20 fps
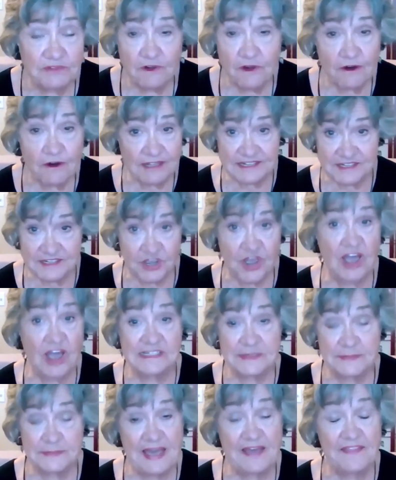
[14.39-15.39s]
We've already
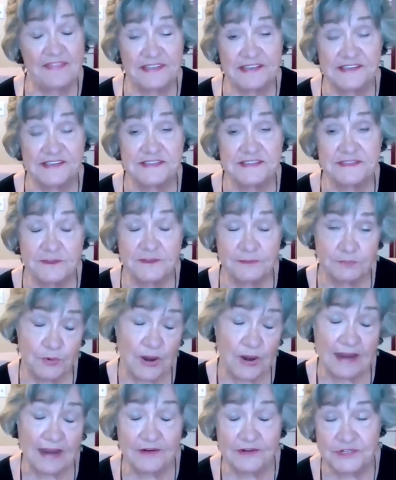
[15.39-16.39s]
talked about this in the
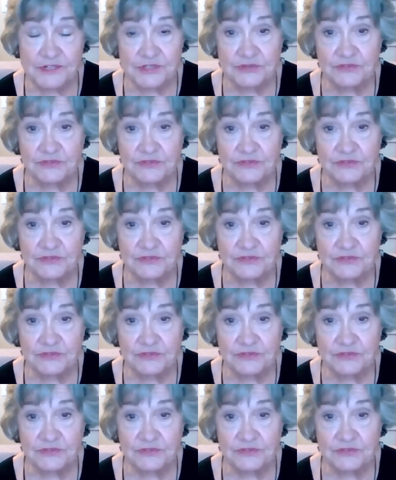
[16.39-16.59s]
prior